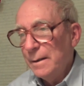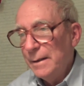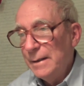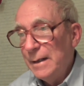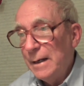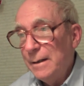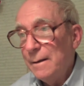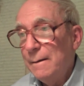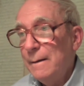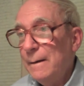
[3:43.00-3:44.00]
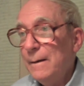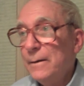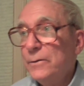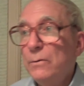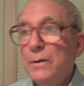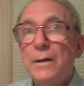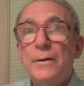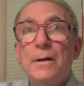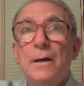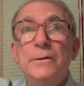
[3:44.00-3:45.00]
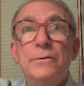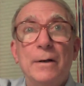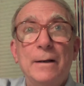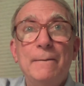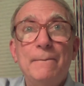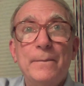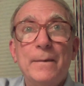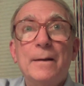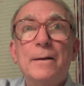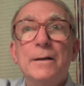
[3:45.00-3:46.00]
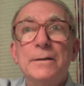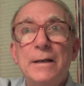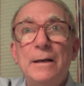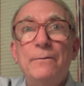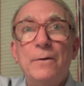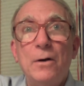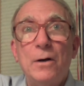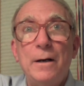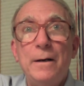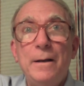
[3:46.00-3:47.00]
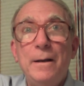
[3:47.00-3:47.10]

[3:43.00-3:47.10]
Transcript: the data to another country to safeguard,